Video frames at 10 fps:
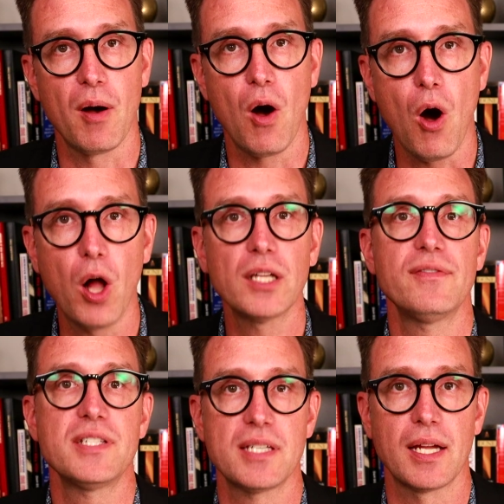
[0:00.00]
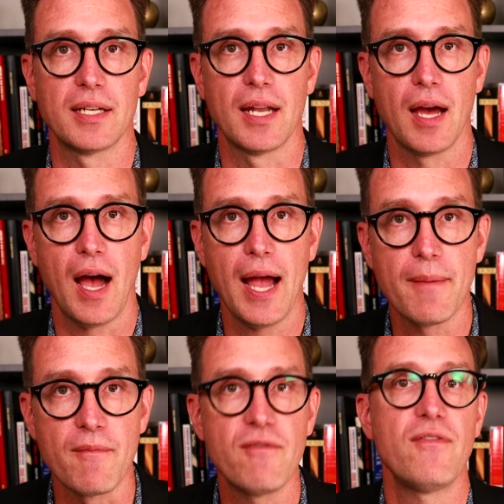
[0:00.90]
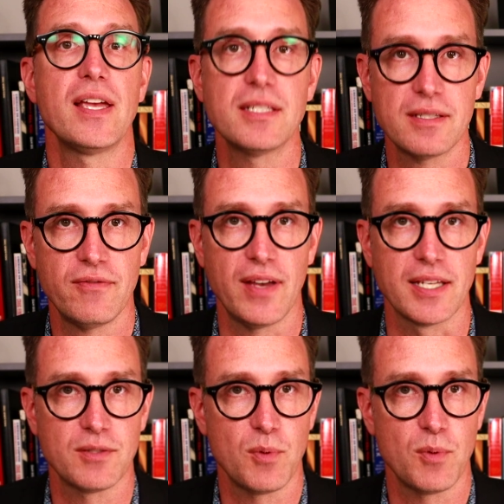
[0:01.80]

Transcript: all of a sudden I am face to face